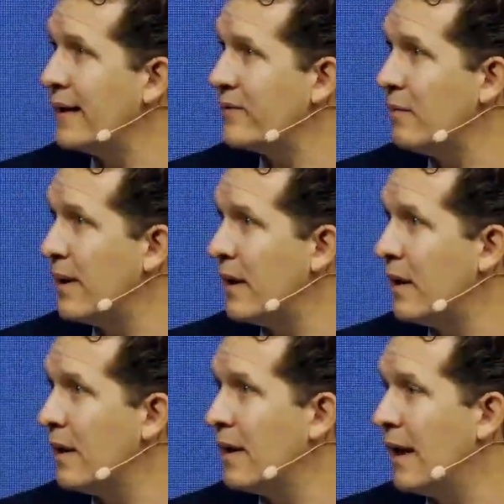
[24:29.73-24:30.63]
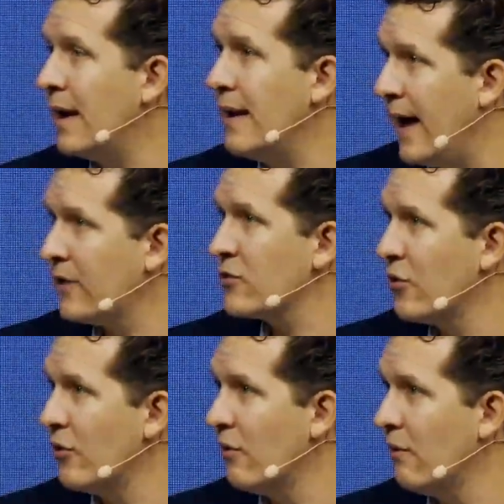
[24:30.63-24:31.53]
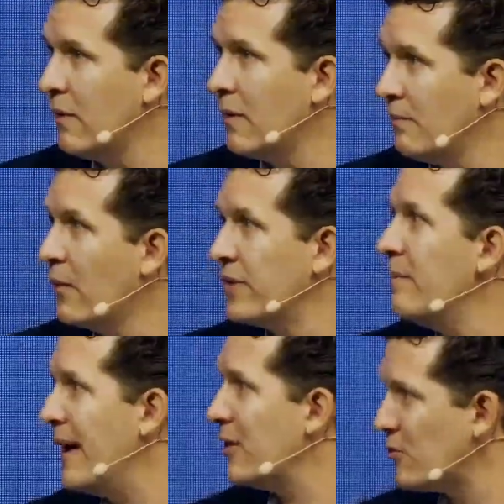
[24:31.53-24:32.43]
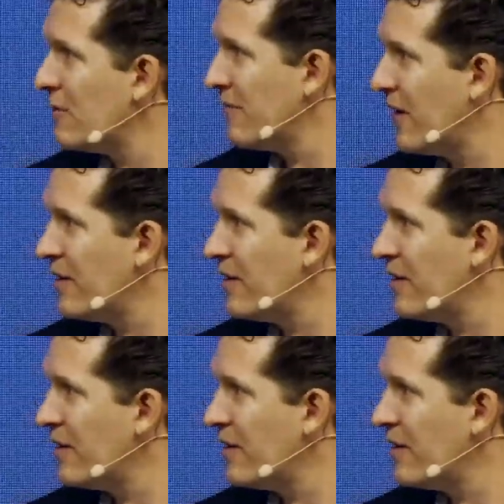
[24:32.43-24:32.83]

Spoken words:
to be an external multi-manager fund.